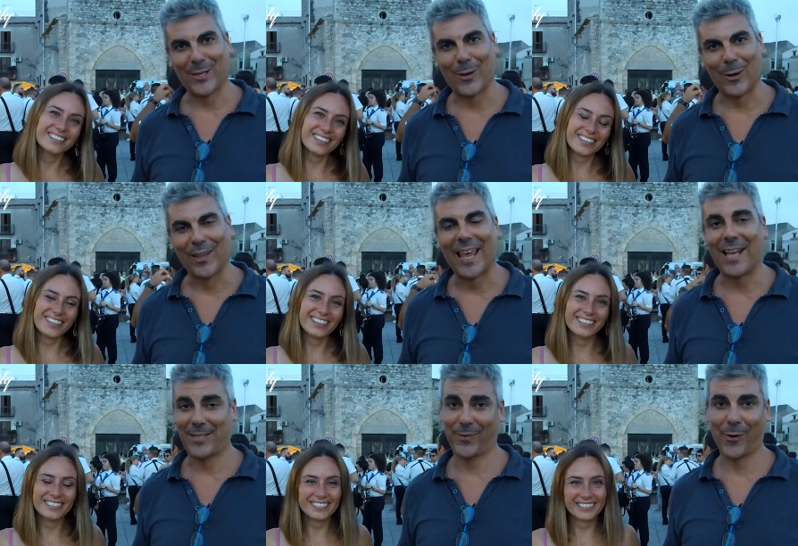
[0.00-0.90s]
Speaker 1: all.
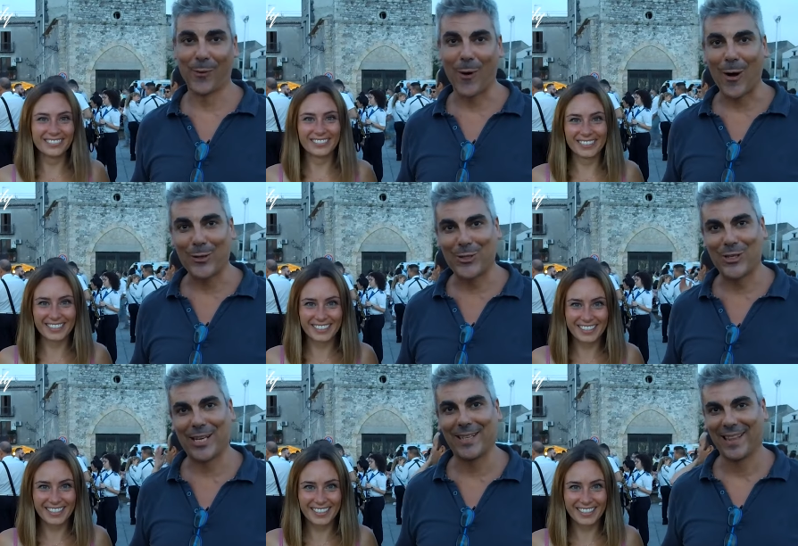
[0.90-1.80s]
Thanks for
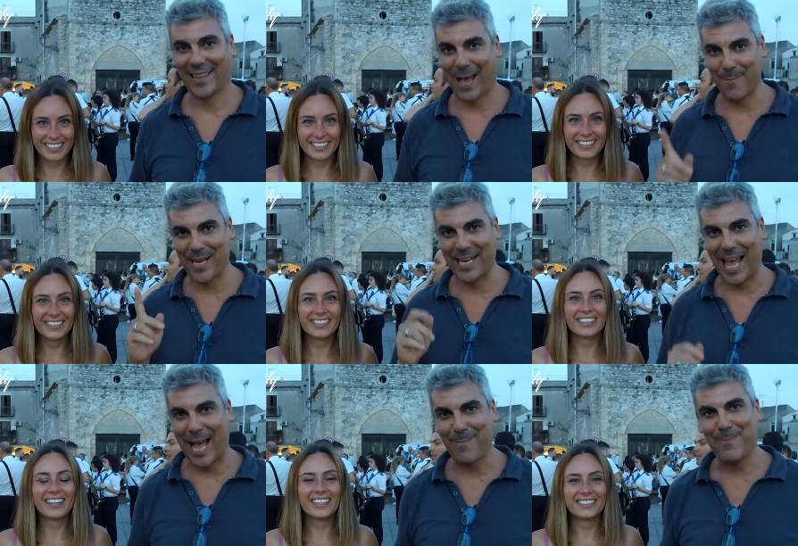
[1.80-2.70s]
watching, thumbing it
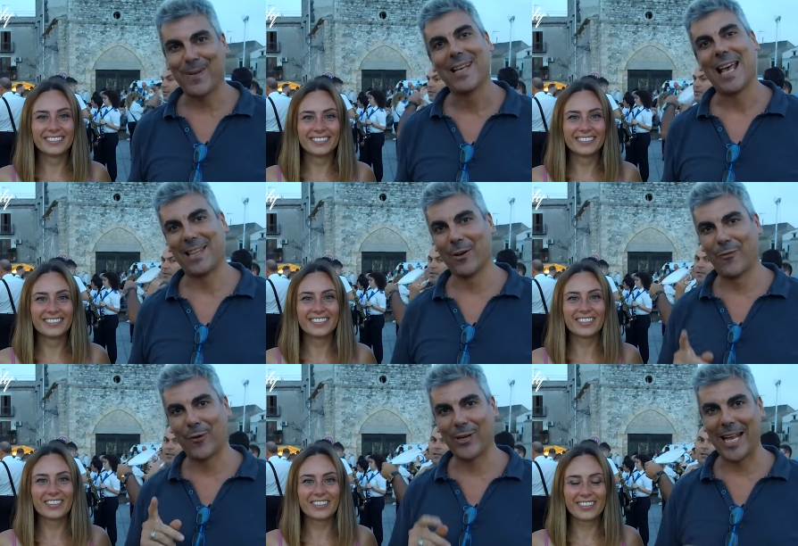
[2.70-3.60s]
up, and don't
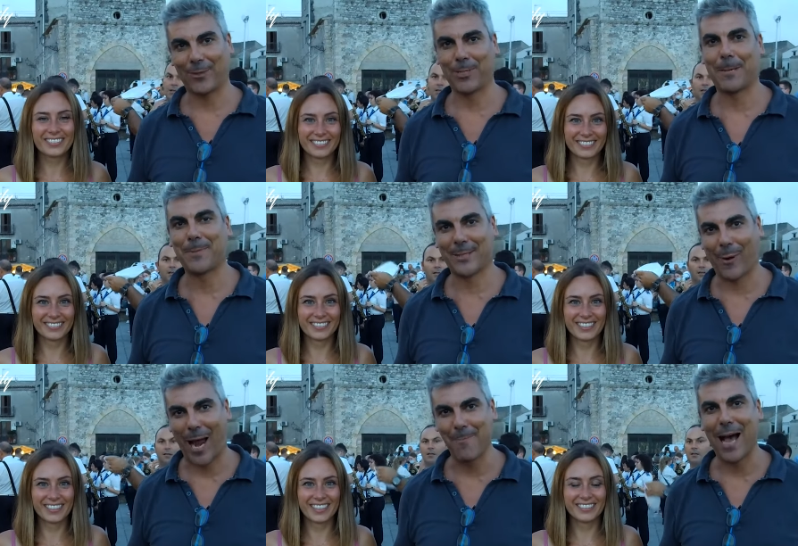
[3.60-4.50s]
forget to
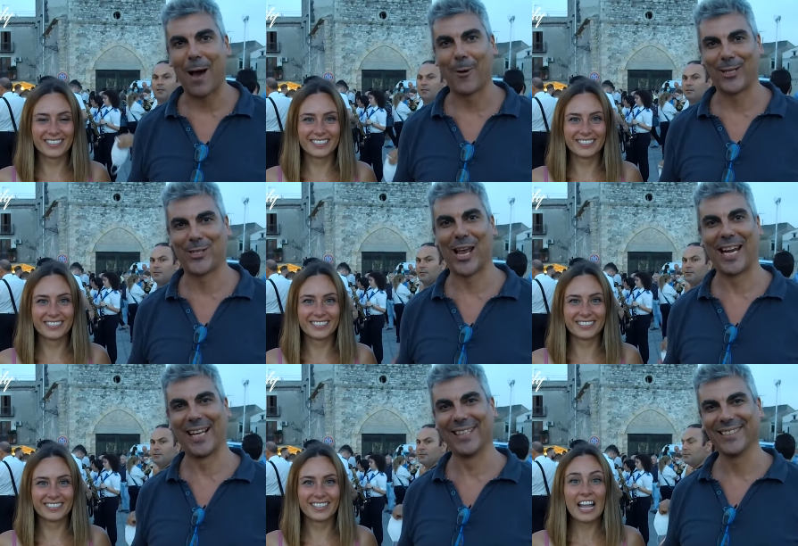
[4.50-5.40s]
subscribe our
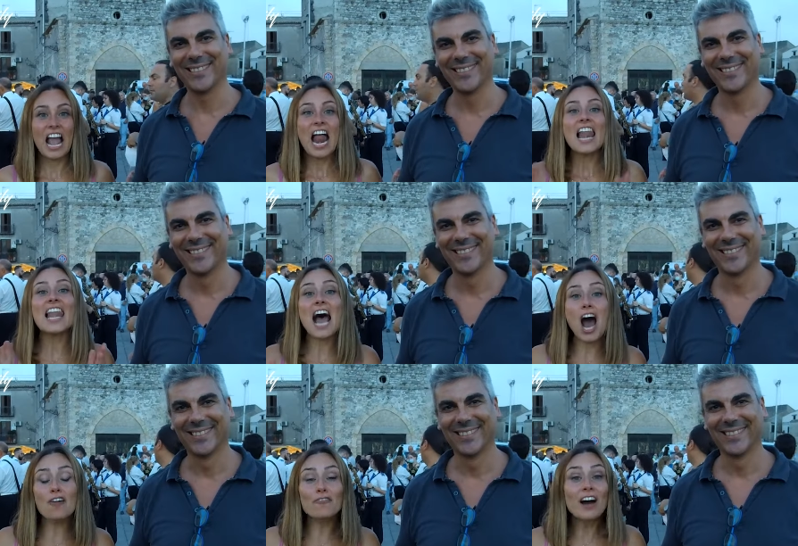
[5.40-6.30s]
channel.
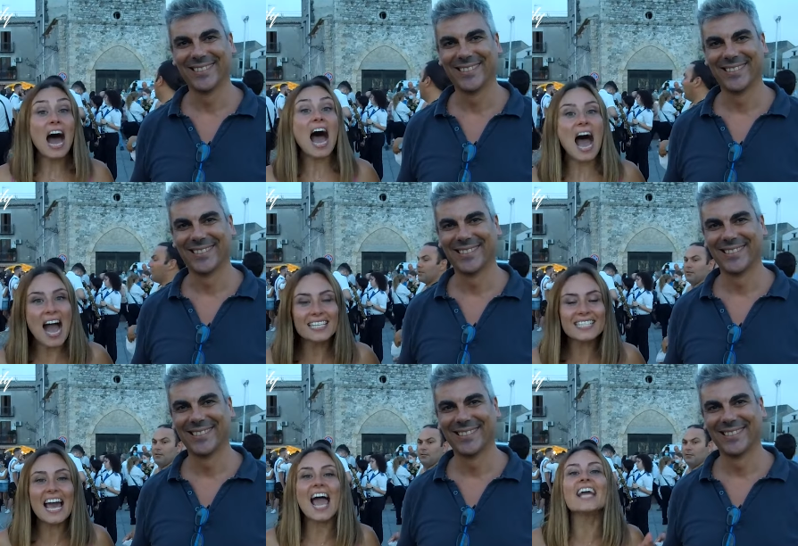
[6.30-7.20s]
Speaker 2: Love,
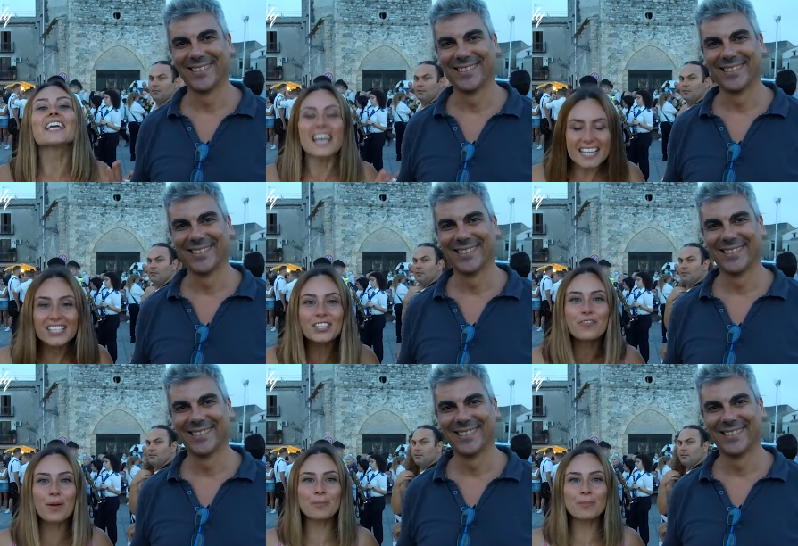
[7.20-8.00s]
hugs and kisses from